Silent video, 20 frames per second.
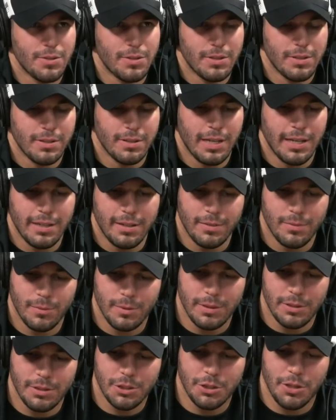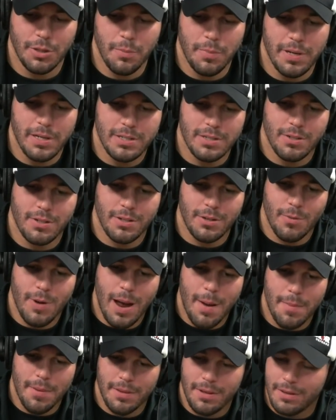doing like when they're shooting pistol, they're
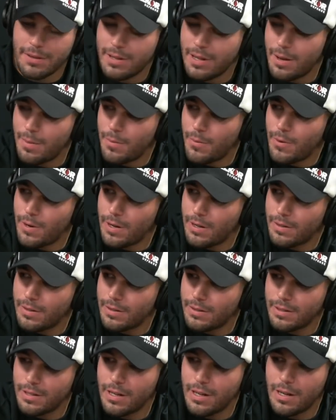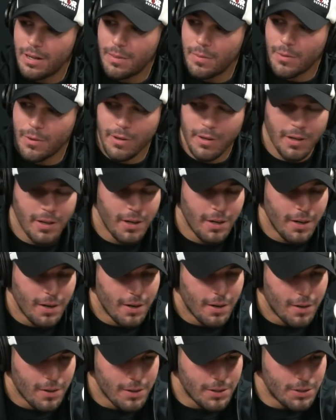wrapping their thumb around their thumb
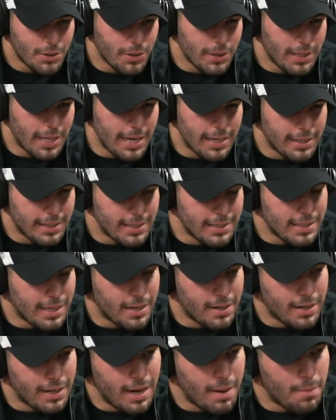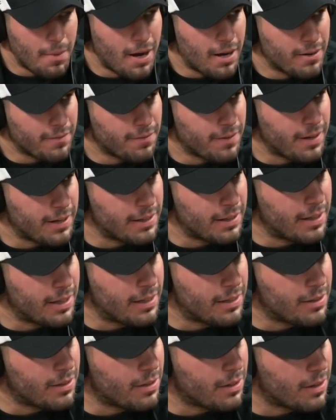or doing like things that are not modified
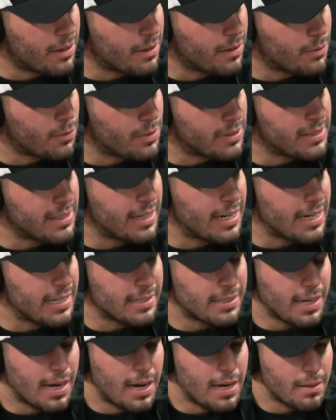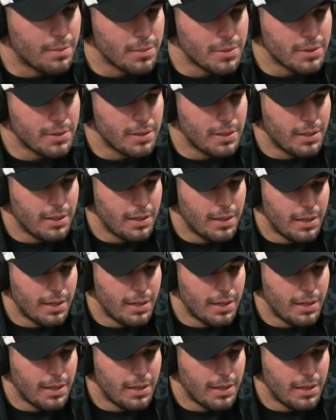that are with today's times.